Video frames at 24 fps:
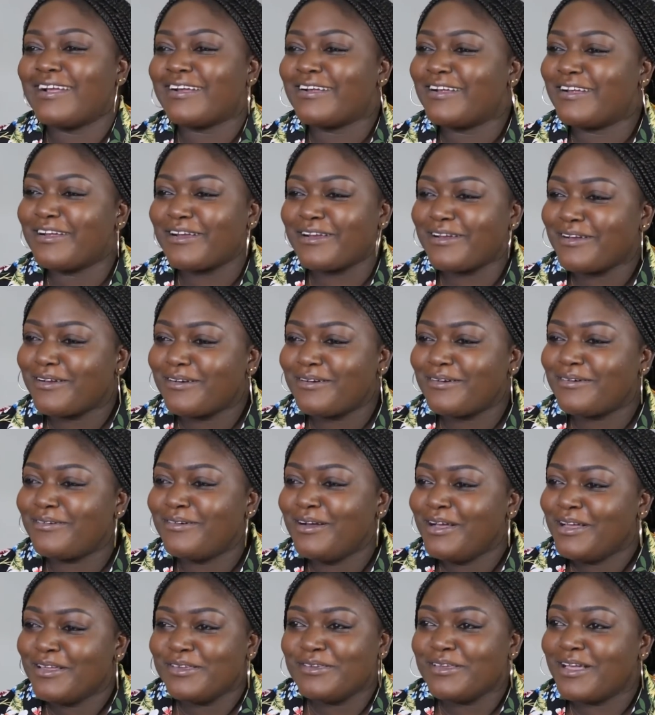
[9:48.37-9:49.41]
girl,
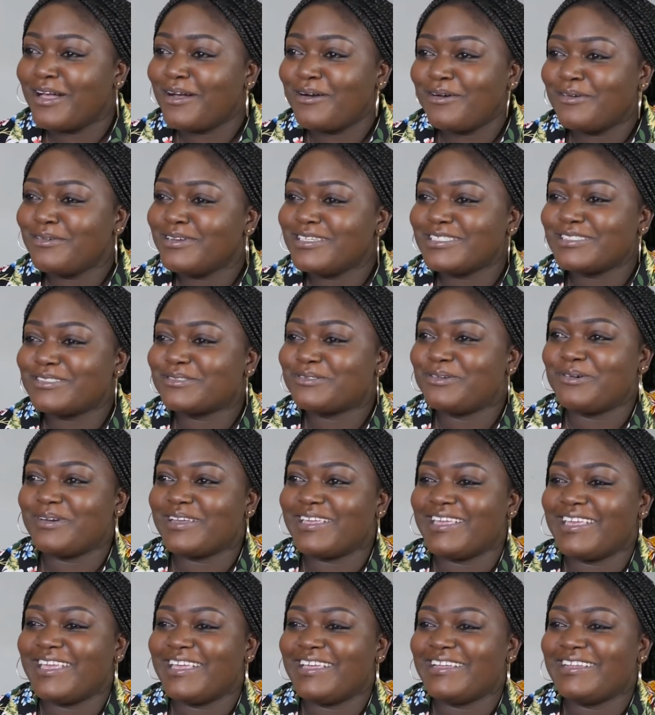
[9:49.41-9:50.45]
you're always
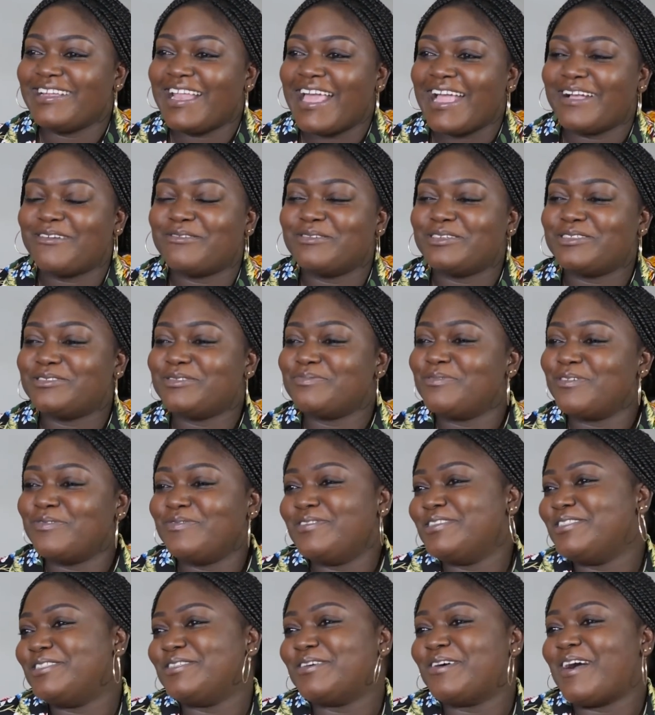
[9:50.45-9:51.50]
cooking, like we should move
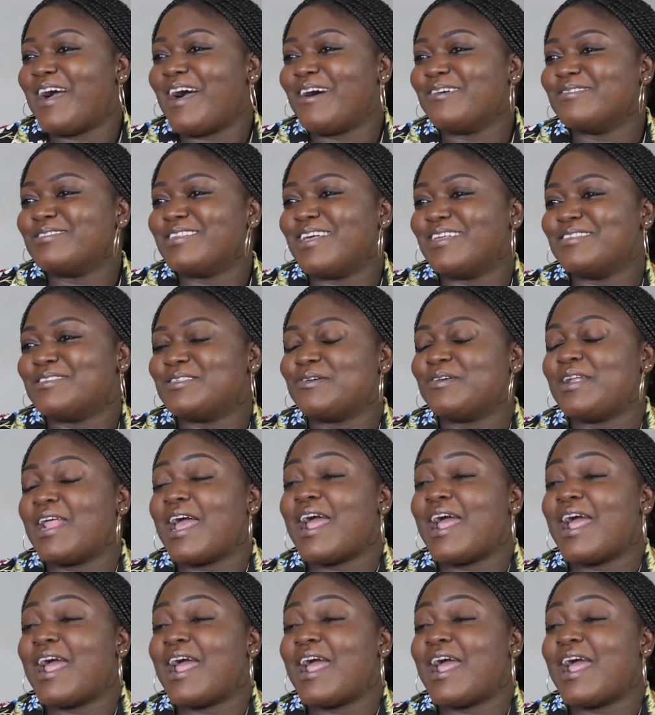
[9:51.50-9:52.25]
into your house and so on.